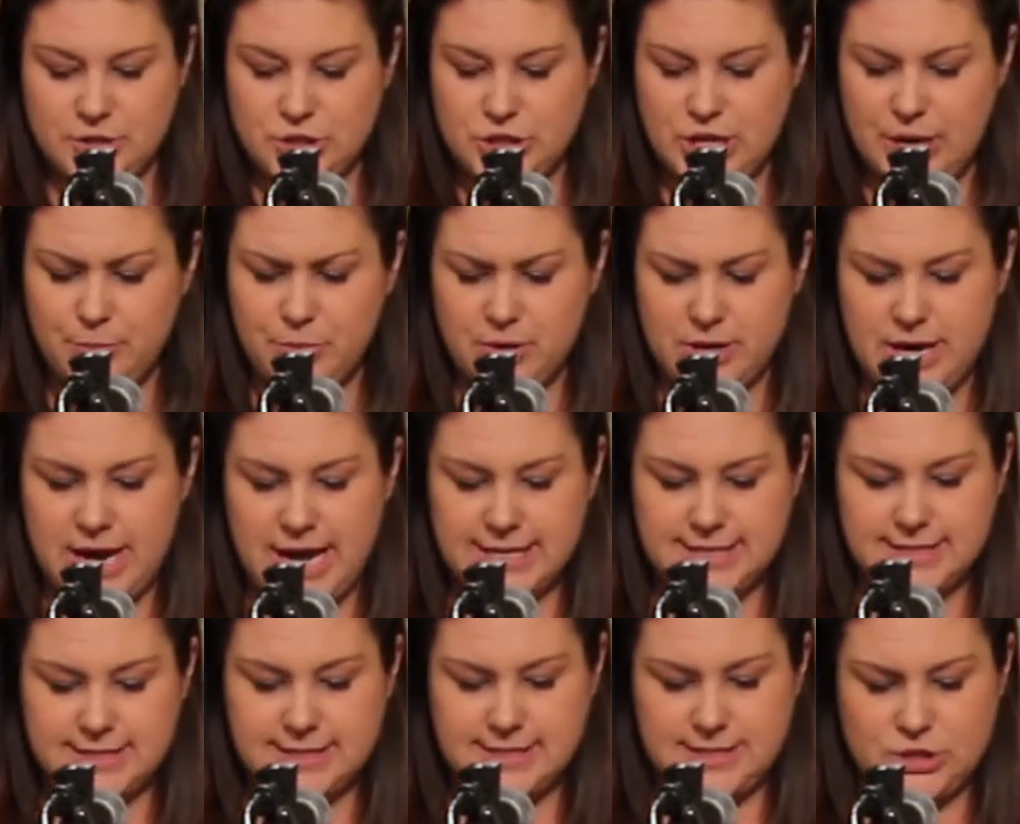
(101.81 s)

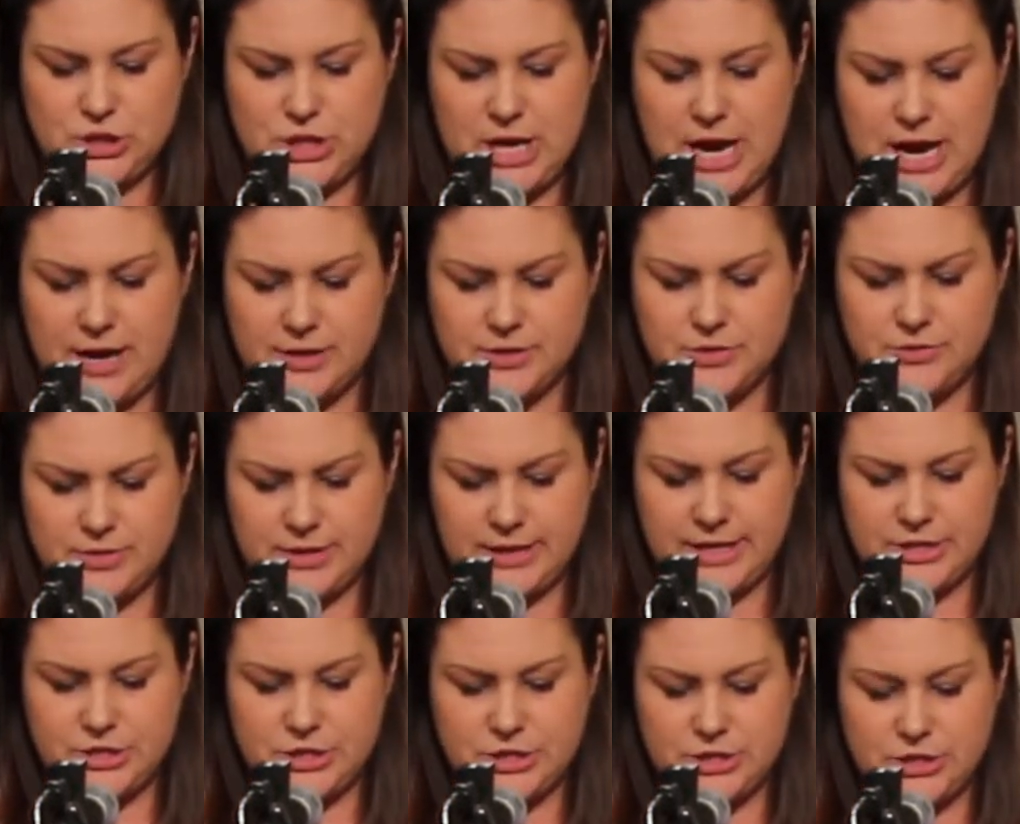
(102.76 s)
jeopardizes the child's
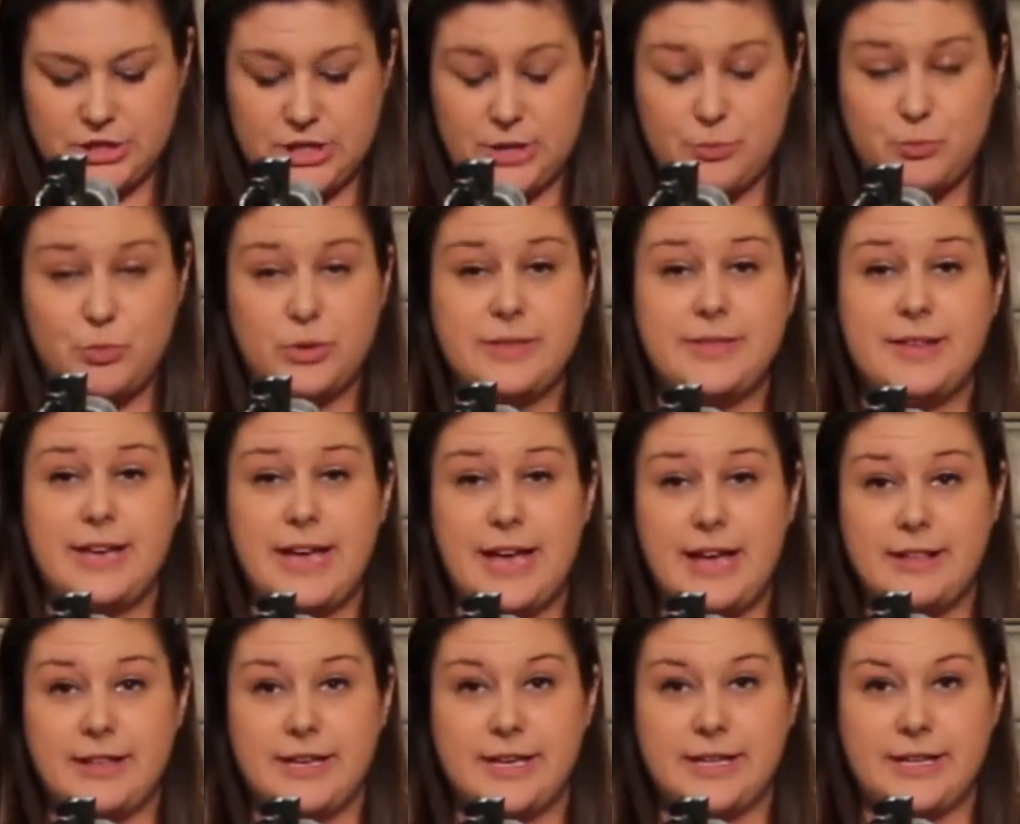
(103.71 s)
relationship with the
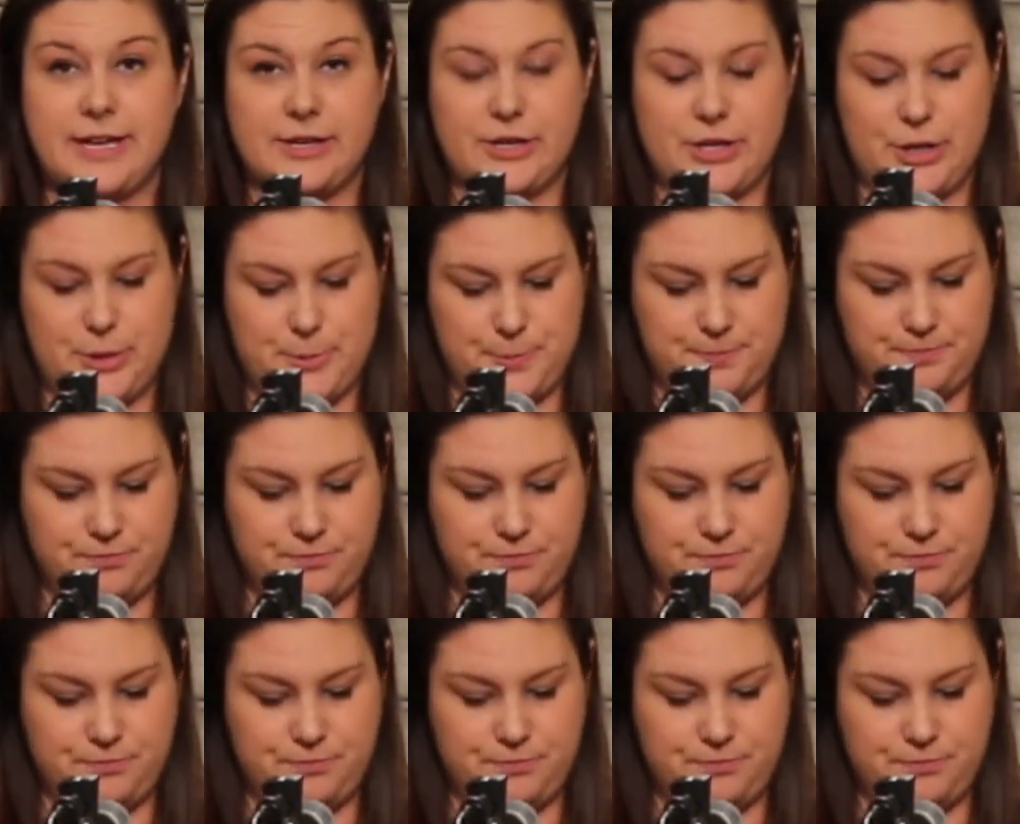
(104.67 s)
alienator.